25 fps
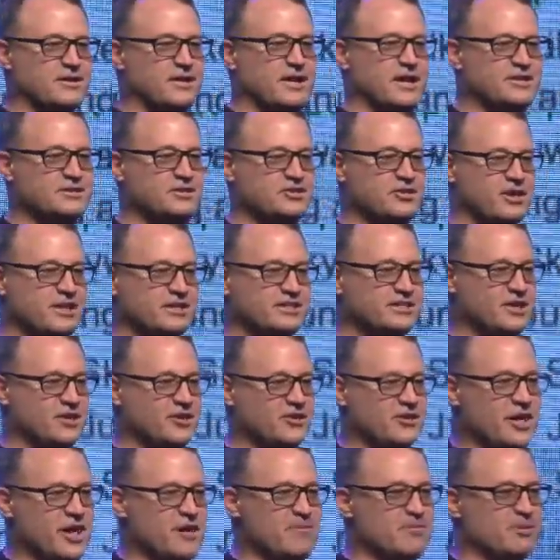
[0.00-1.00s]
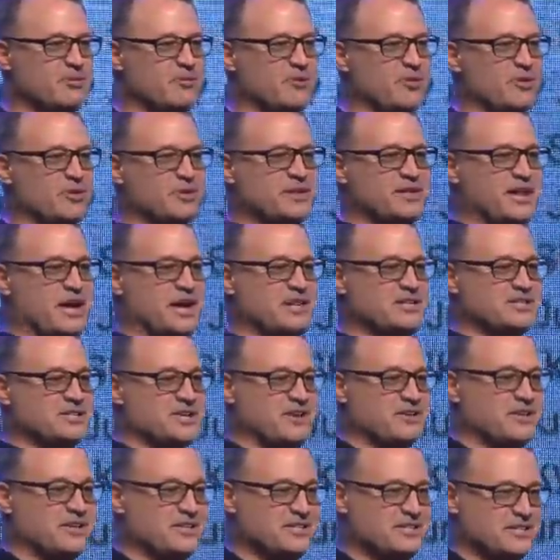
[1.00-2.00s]
And so I said, okay, I'm going to roll the dice
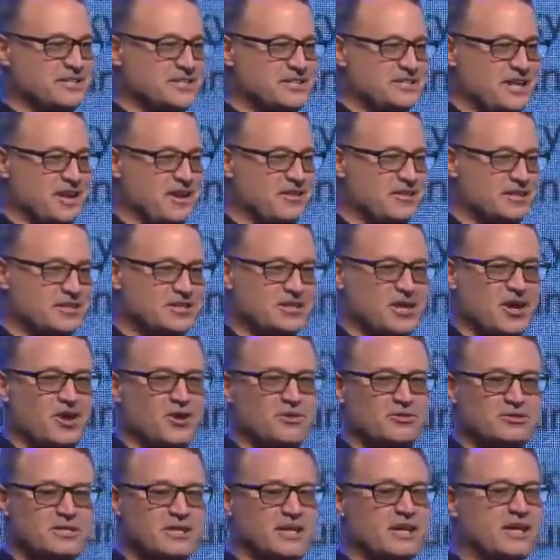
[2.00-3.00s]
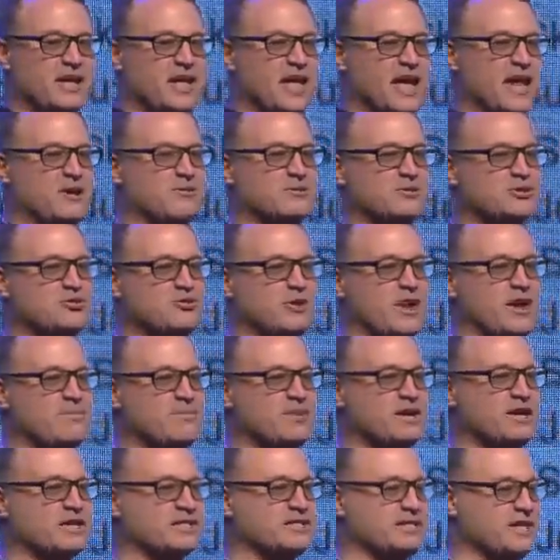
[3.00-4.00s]
on this and see how this goes. And it was great
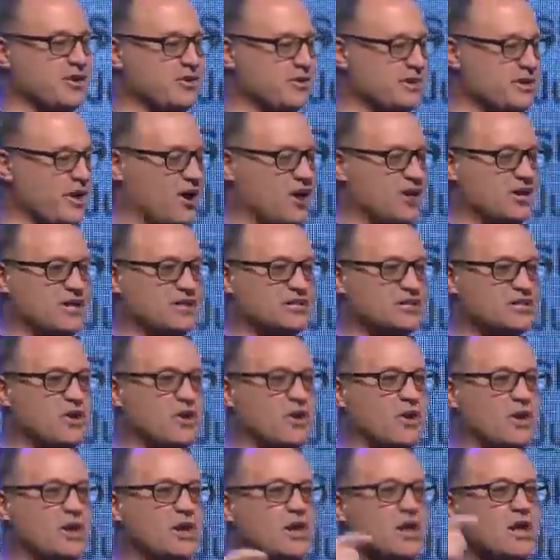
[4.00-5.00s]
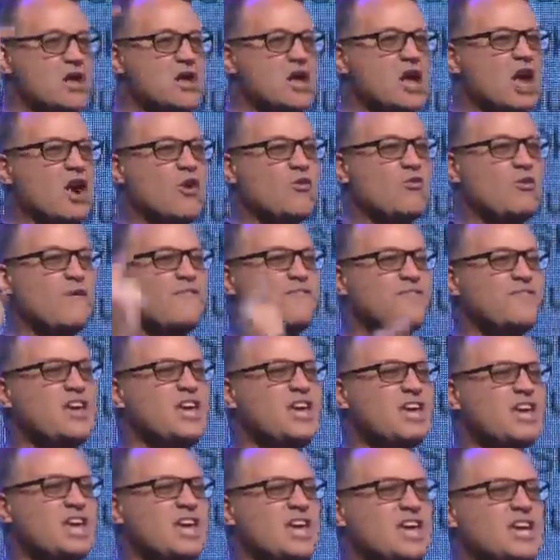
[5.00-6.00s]
because they're in the audience going,
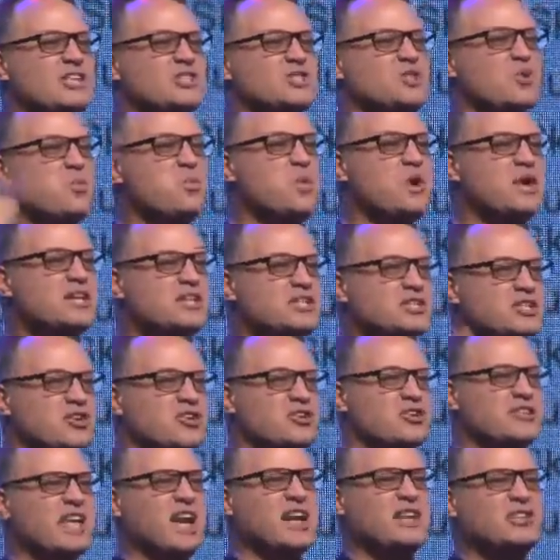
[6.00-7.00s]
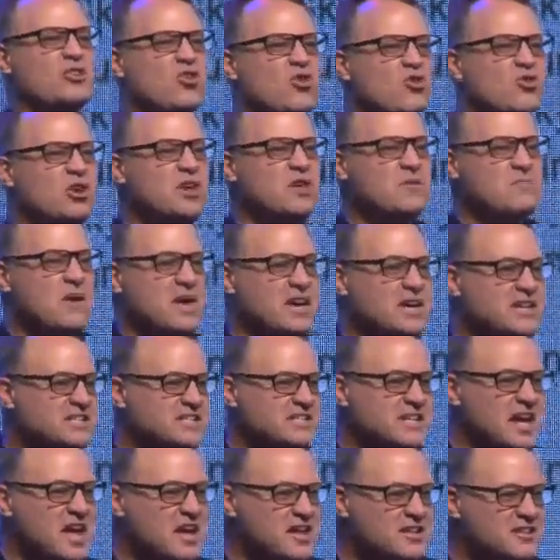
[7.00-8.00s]
Rafiki's the wizard. That totally makes
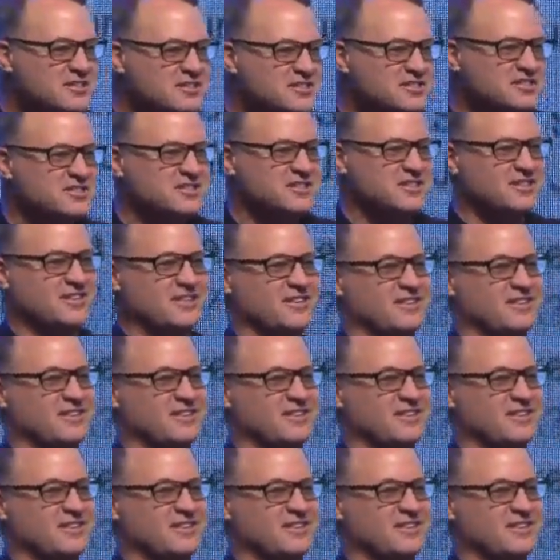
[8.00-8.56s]
sense.